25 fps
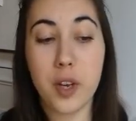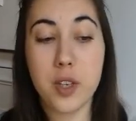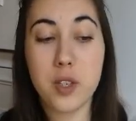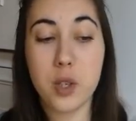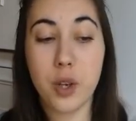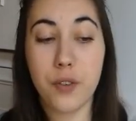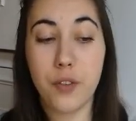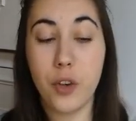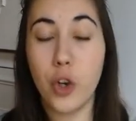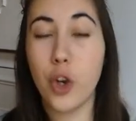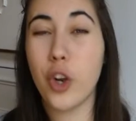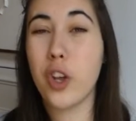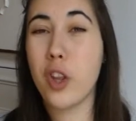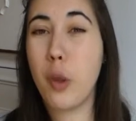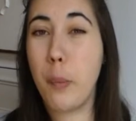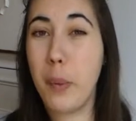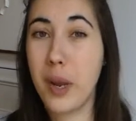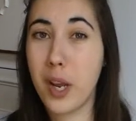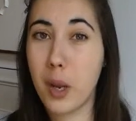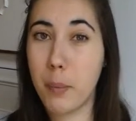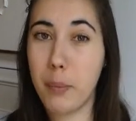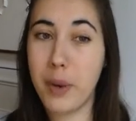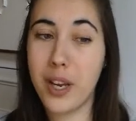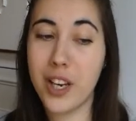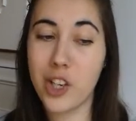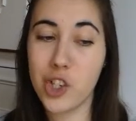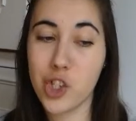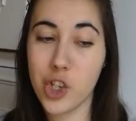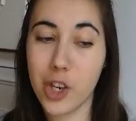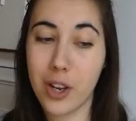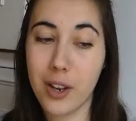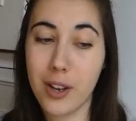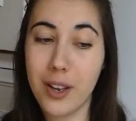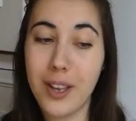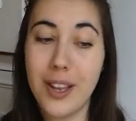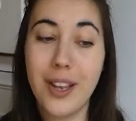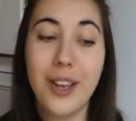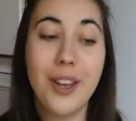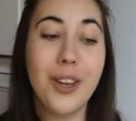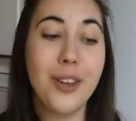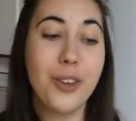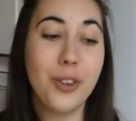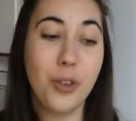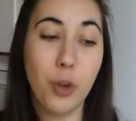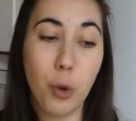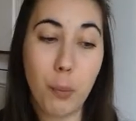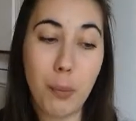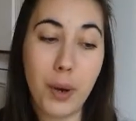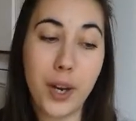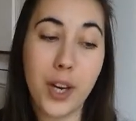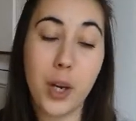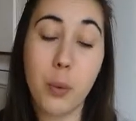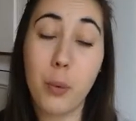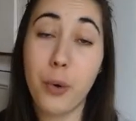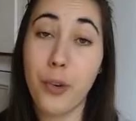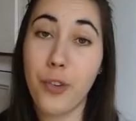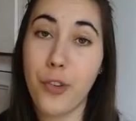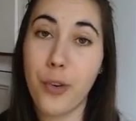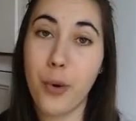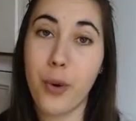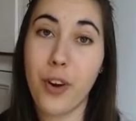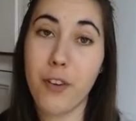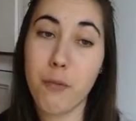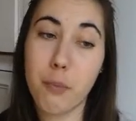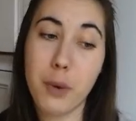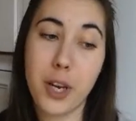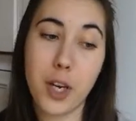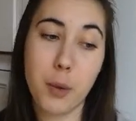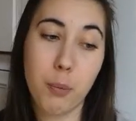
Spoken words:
So if you look at the bigger picture, your money will still have made